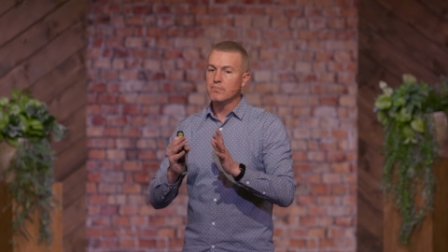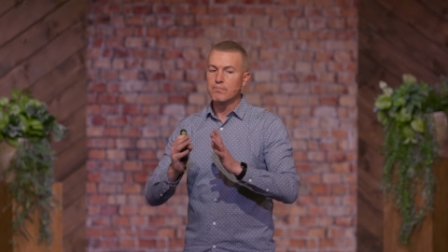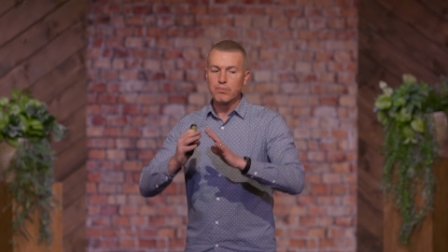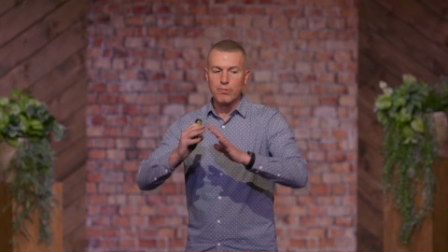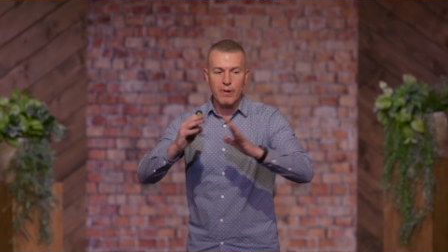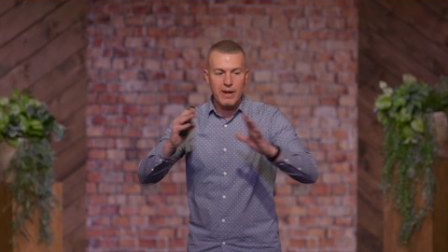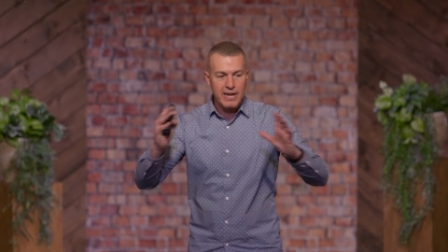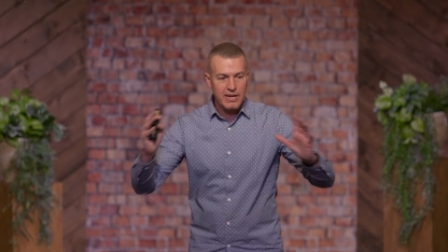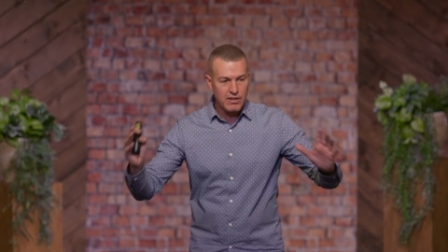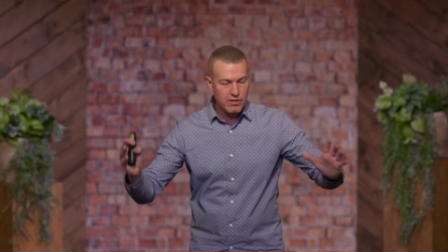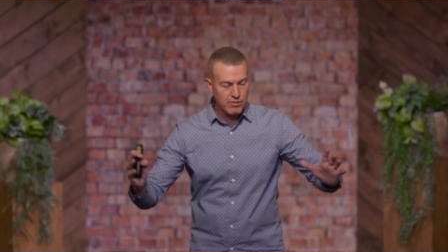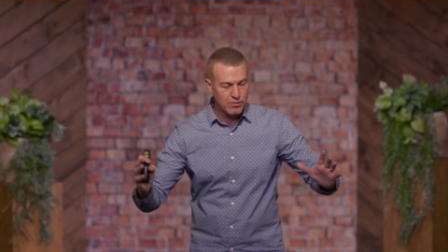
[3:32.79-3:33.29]

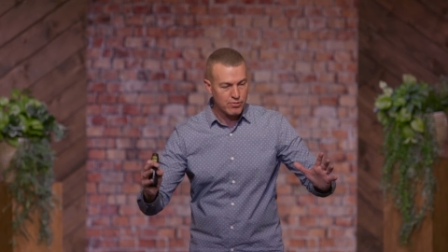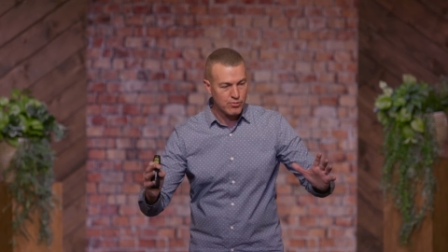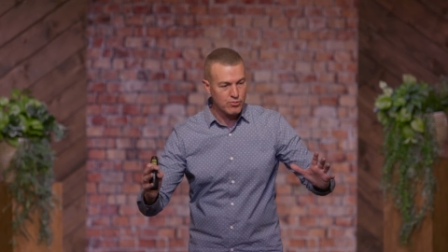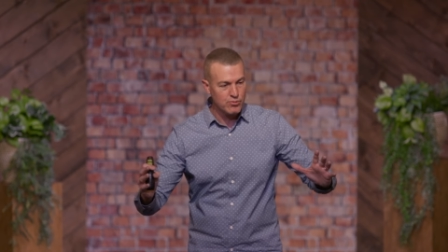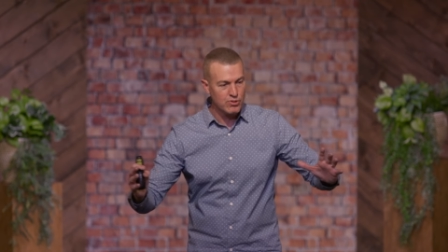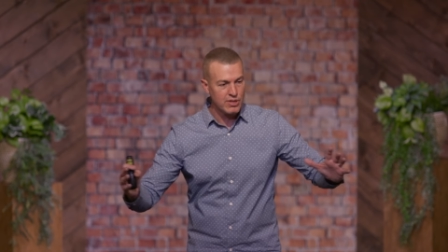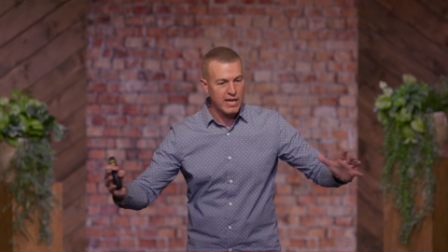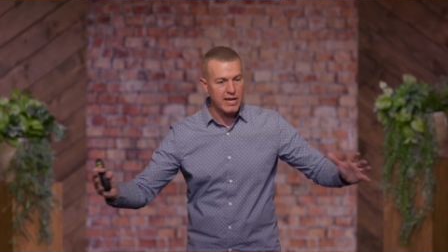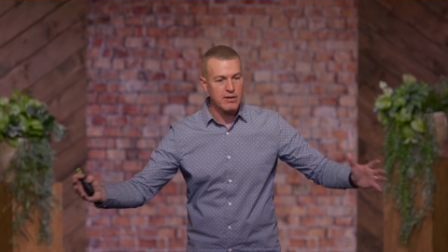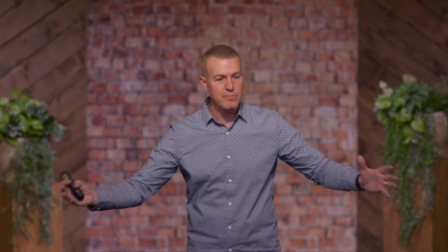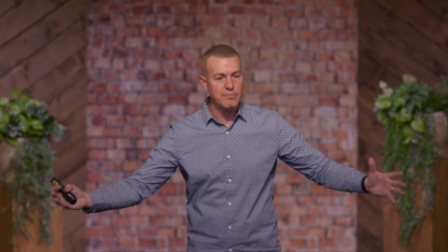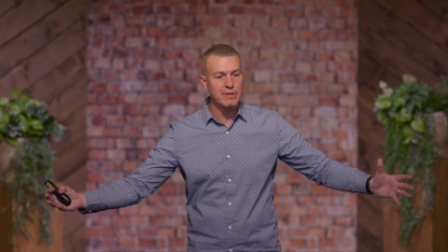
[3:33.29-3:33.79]
break through
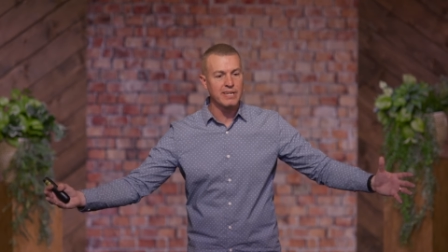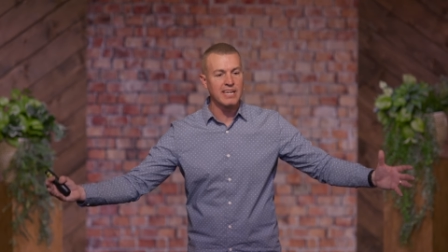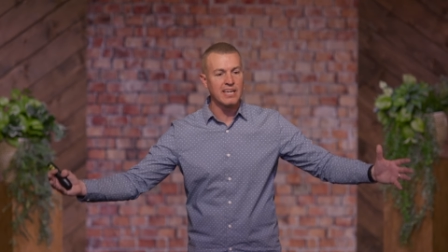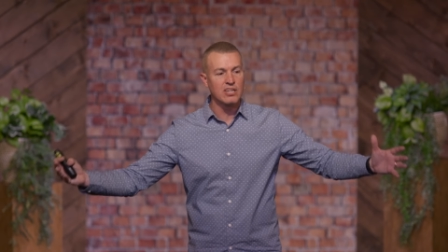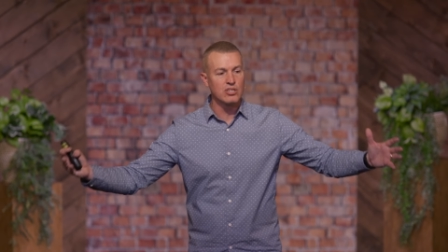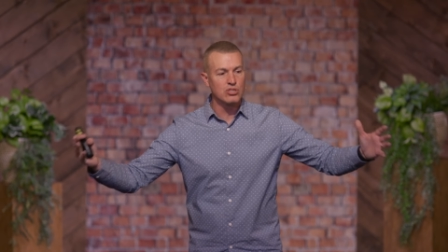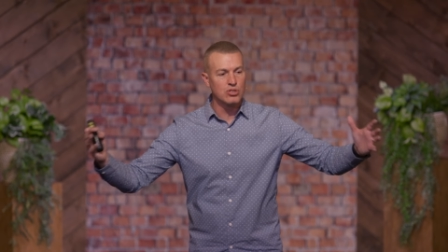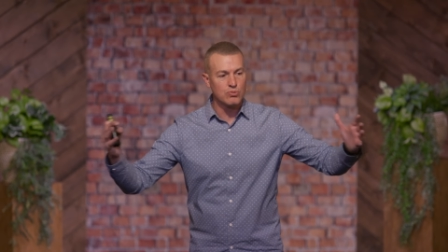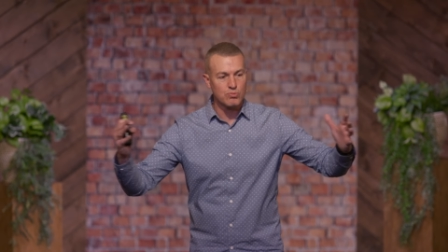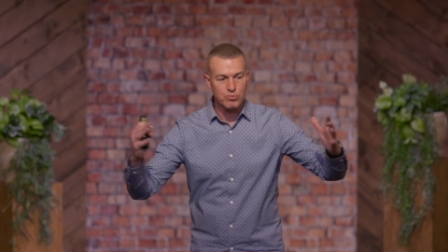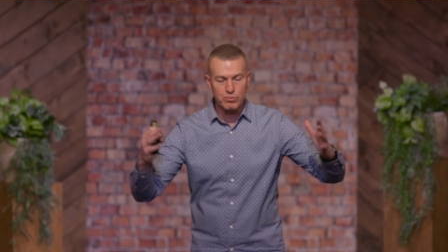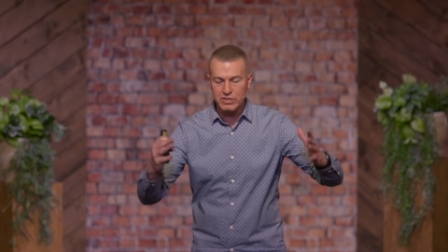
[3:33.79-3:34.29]
that and begin
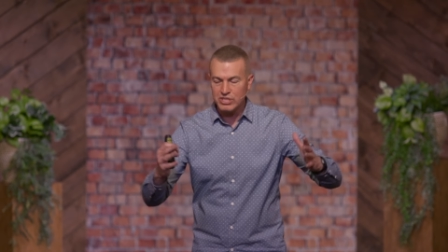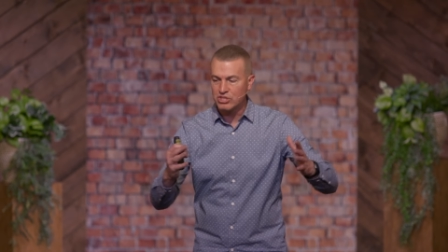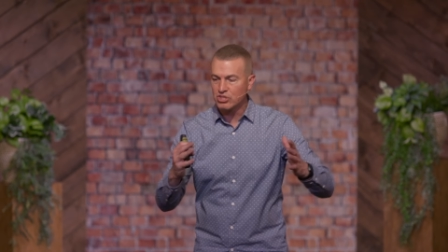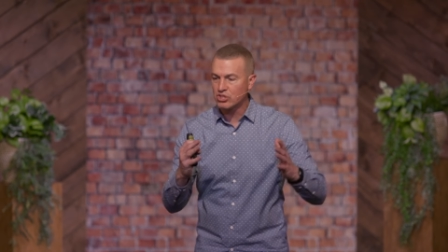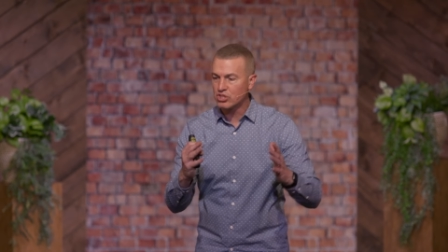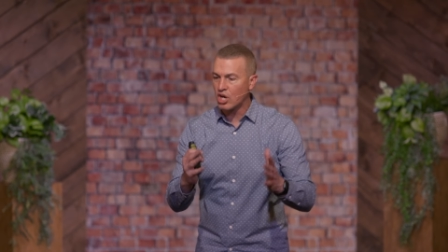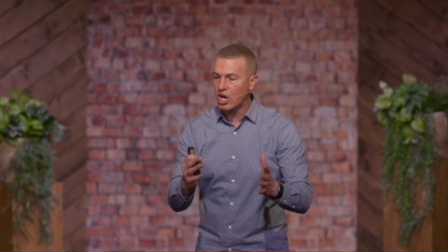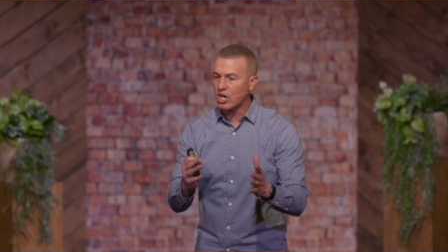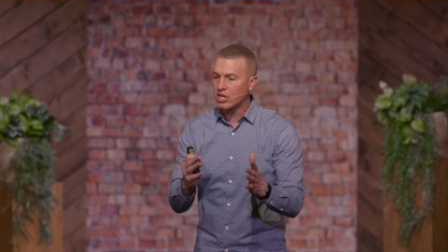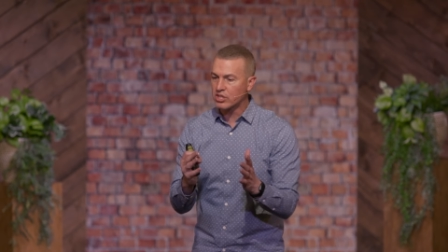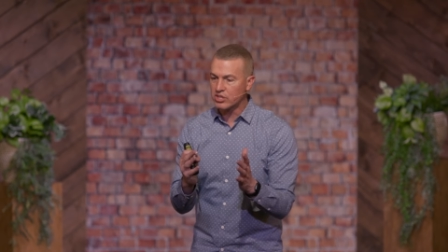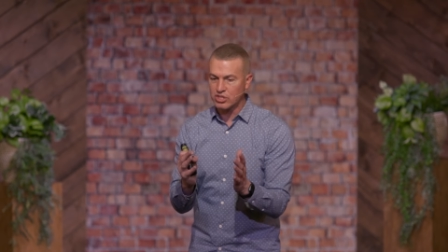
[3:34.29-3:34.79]
to
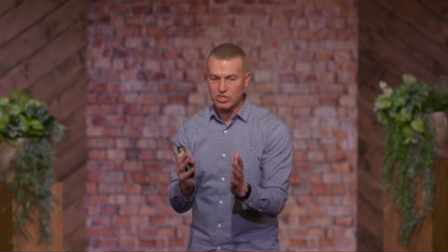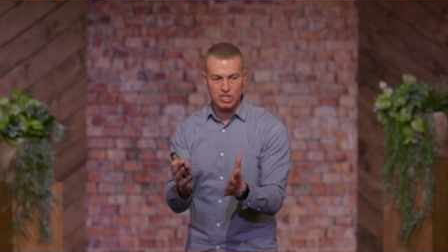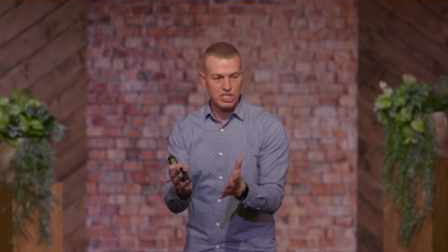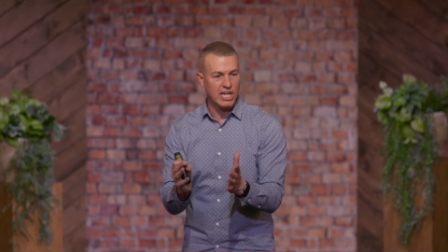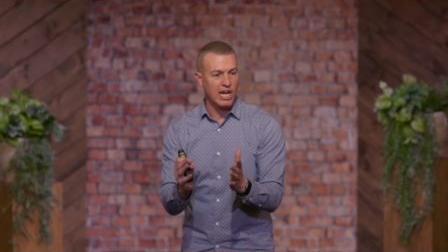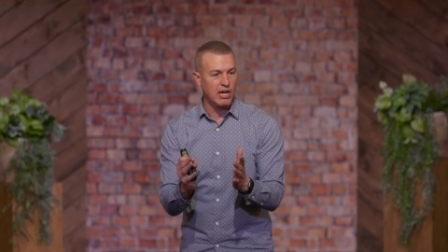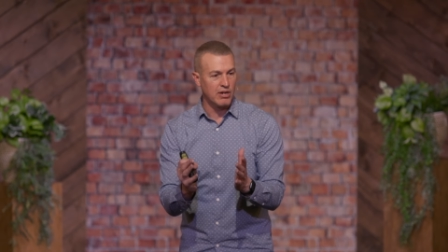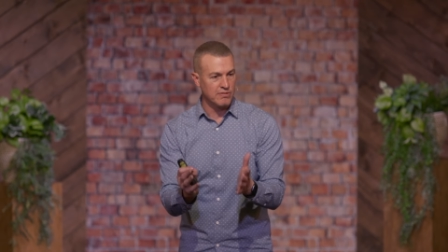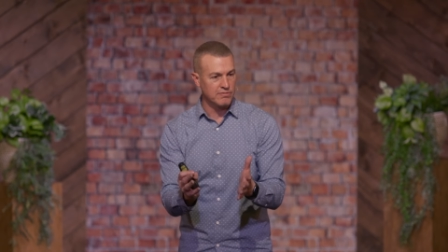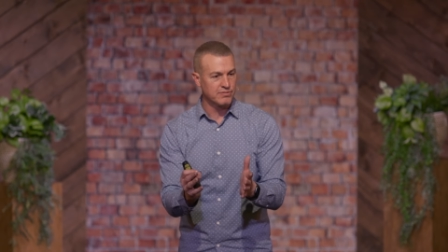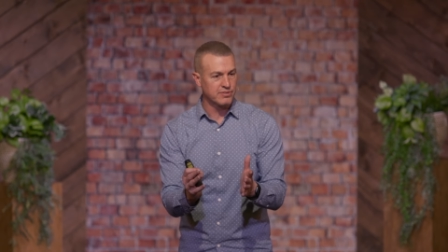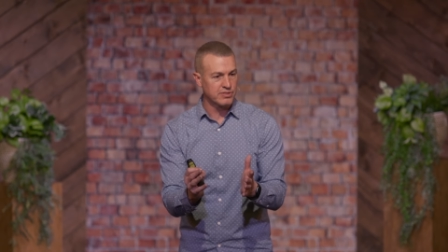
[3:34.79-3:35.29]
restock the
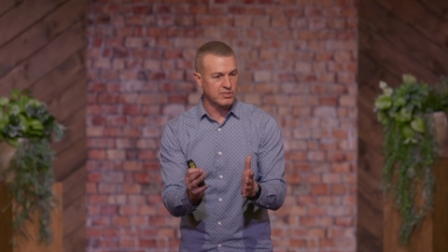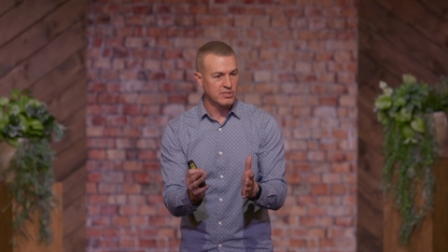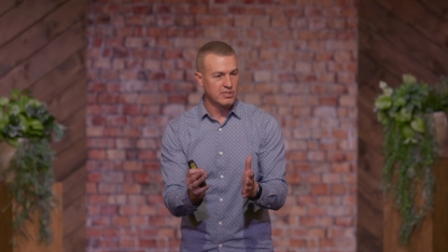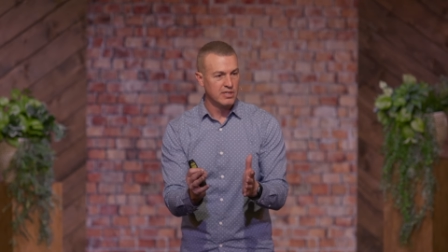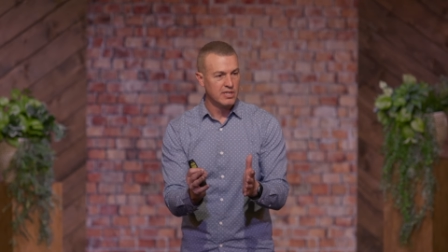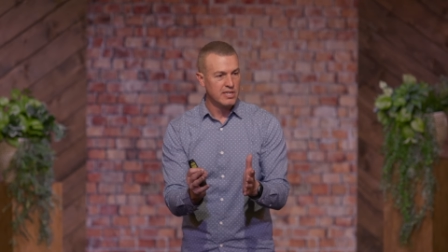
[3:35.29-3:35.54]
shelves